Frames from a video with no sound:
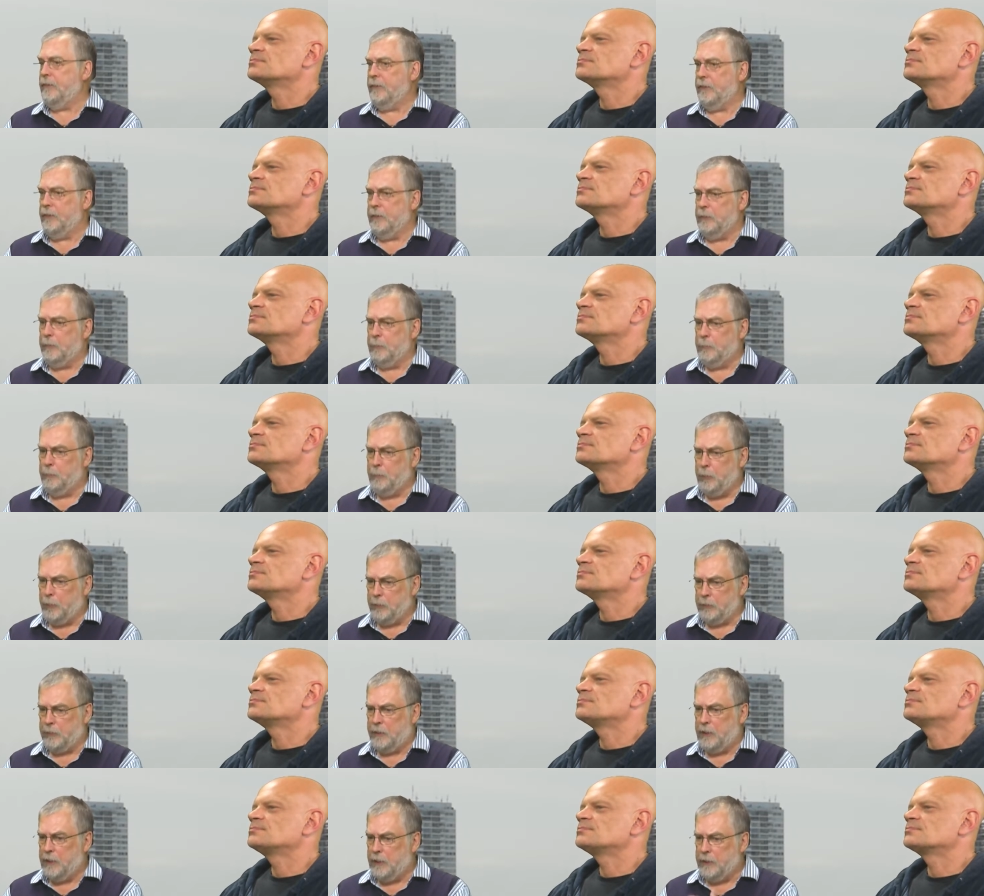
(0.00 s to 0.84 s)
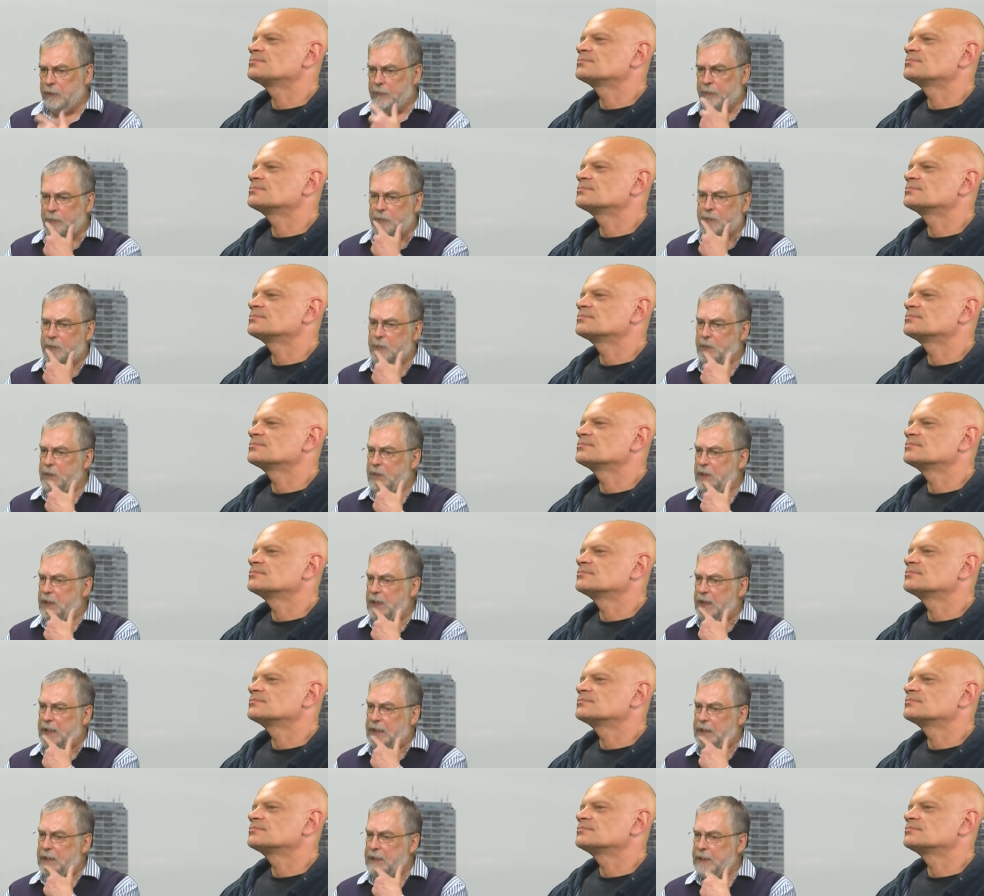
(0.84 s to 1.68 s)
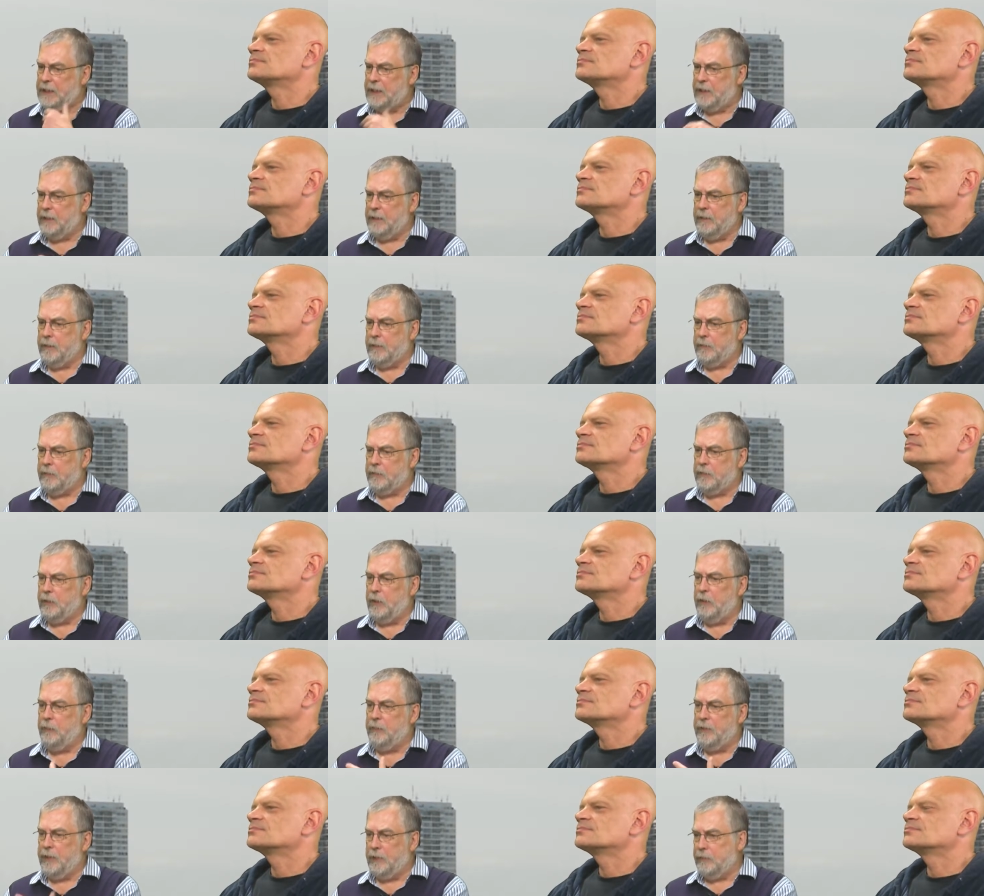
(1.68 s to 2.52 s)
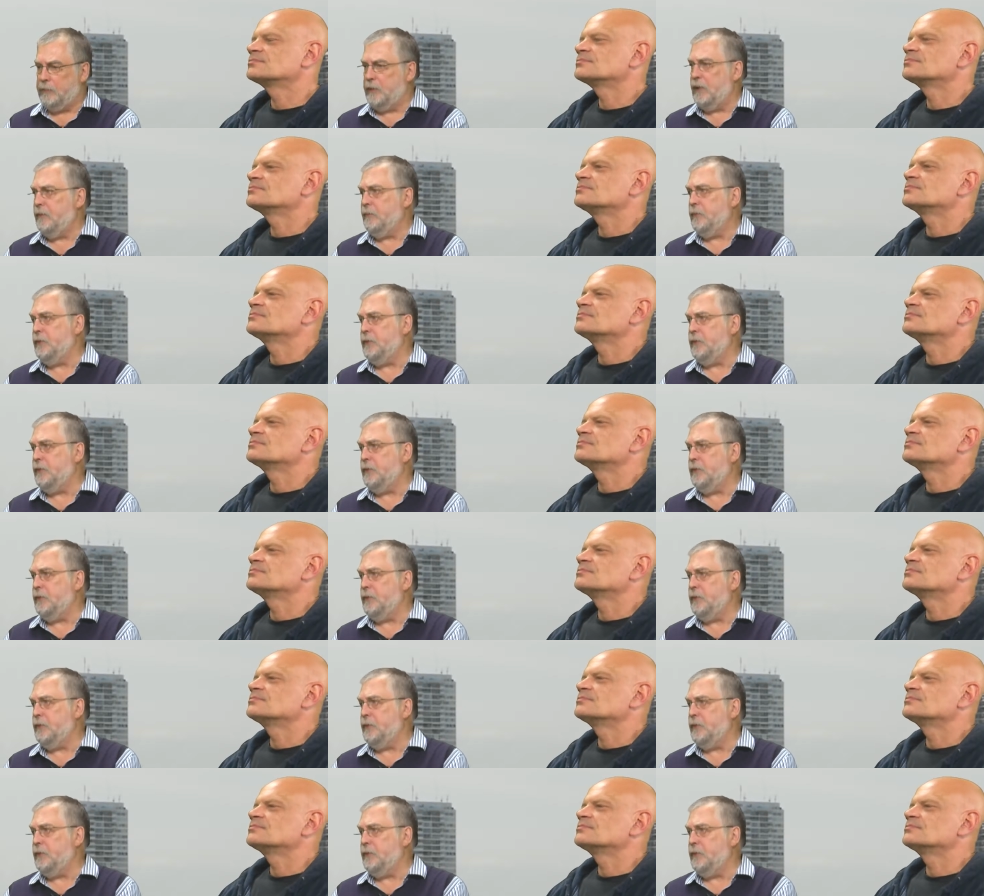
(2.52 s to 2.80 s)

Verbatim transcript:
Speaker 1: a podcast uh, that goes out every